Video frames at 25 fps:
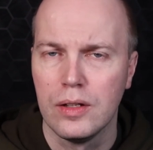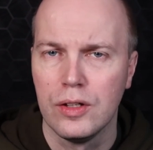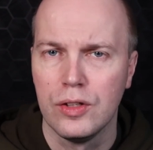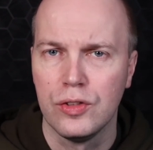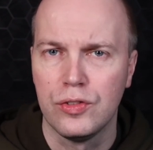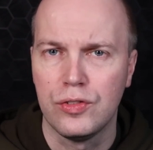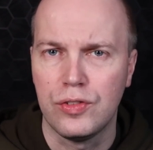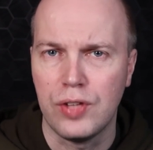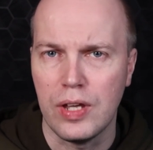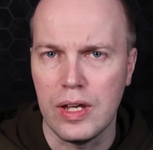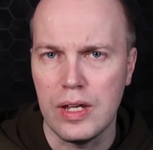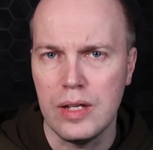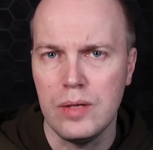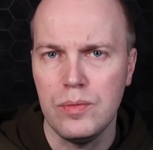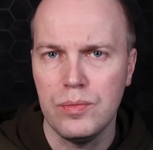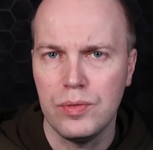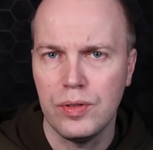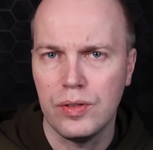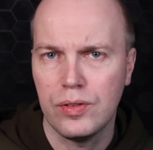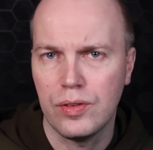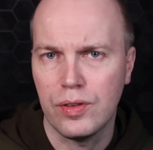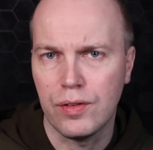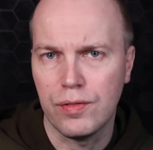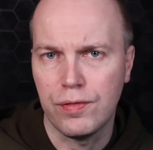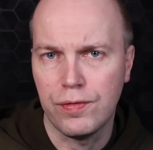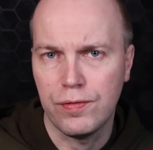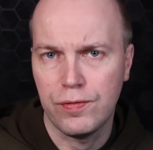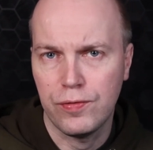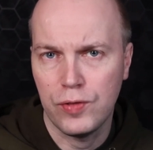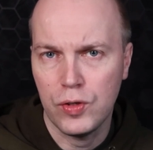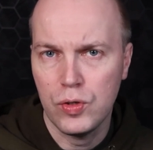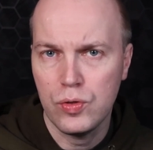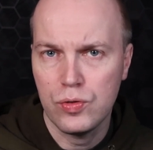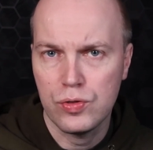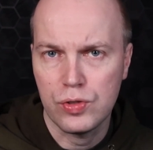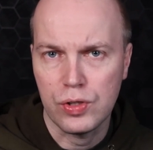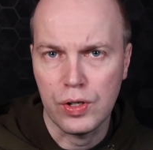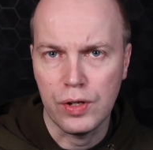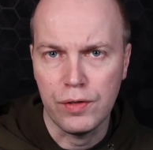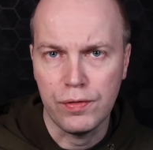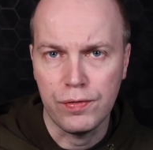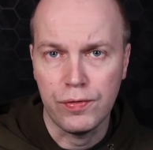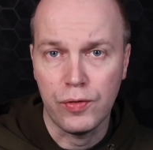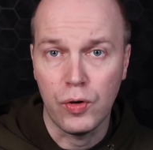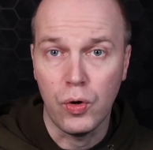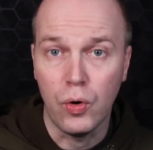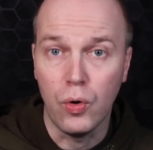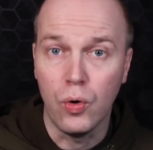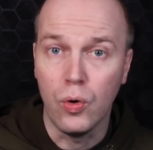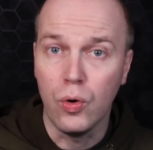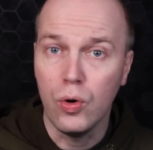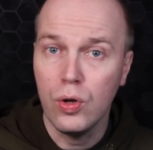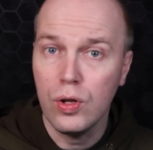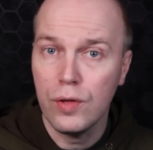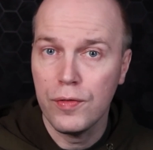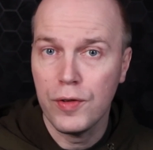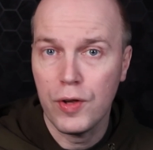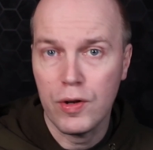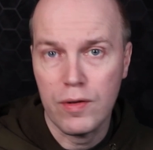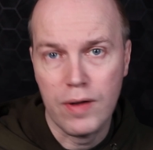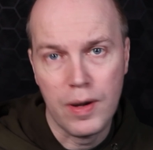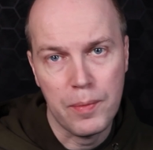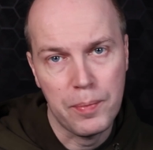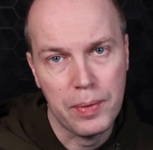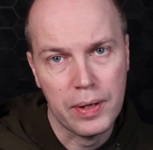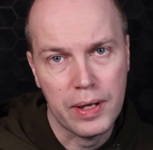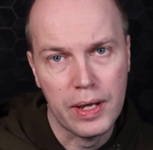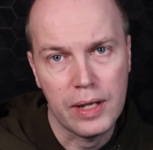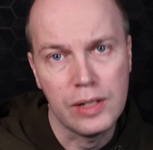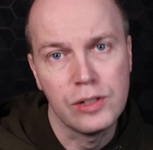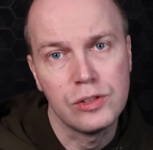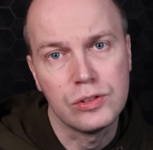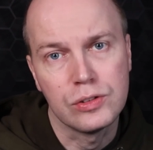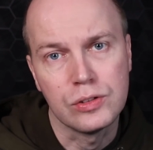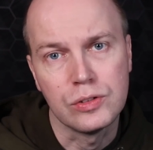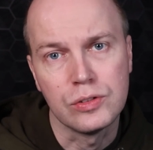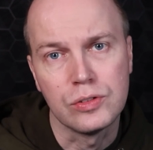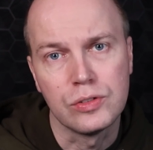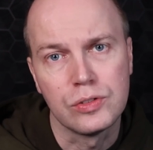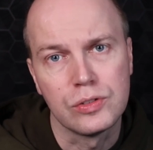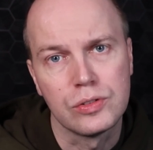Teams is the future for all of your applications,